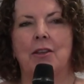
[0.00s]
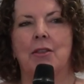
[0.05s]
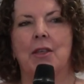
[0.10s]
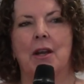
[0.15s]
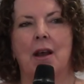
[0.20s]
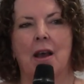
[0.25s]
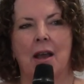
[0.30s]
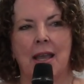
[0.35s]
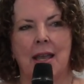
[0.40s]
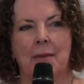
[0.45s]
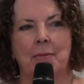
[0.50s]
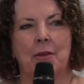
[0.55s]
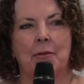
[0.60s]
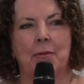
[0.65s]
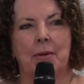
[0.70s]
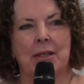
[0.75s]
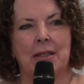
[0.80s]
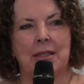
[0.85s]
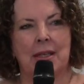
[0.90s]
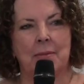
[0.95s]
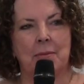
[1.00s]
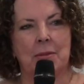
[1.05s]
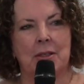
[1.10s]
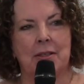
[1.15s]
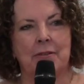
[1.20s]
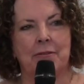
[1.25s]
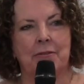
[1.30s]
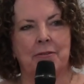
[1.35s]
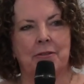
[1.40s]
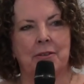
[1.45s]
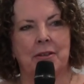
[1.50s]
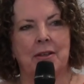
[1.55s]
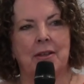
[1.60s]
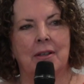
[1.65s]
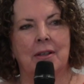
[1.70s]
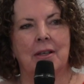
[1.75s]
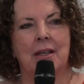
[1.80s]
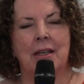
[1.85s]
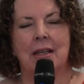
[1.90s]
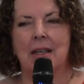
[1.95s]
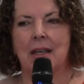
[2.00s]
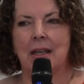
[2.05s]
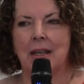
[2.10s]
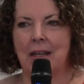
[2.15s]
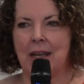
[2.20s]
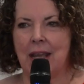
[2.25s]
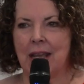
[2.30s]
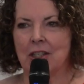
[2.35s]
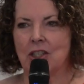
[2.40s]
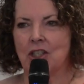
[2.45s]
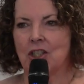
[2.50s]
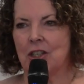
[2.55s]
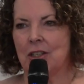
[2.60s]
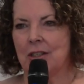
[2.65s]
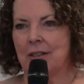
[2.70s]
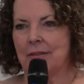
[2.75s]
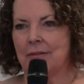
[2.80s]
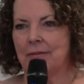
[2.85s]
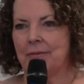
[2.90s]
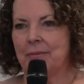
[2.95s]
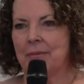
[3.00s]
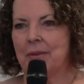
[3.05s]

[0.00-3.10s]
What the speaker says: you that I am the redemptive connection